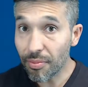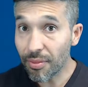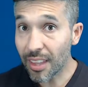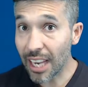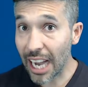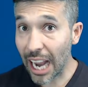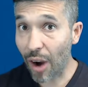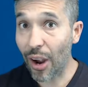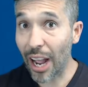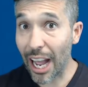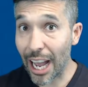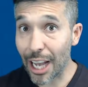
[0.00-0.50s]

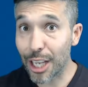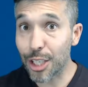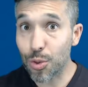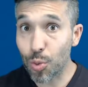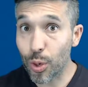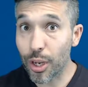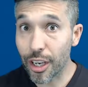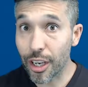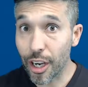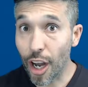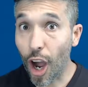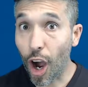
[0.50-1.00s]
Now, as
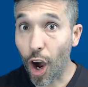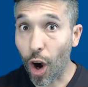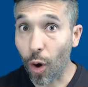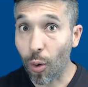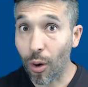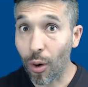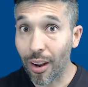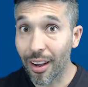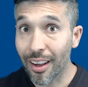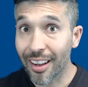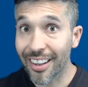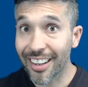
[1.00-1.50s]
we
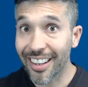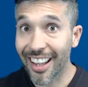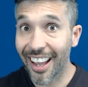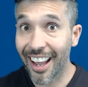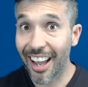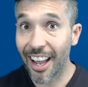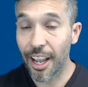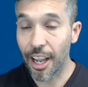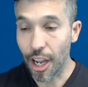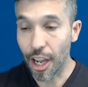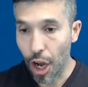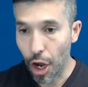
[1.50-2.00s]
know,
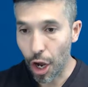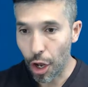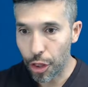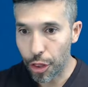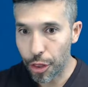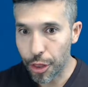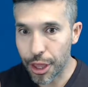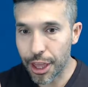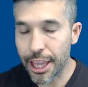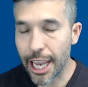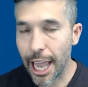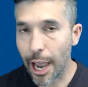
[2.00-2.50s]
okay,
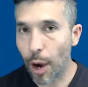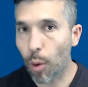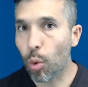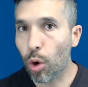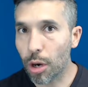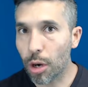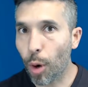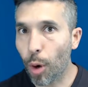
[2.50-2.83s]
network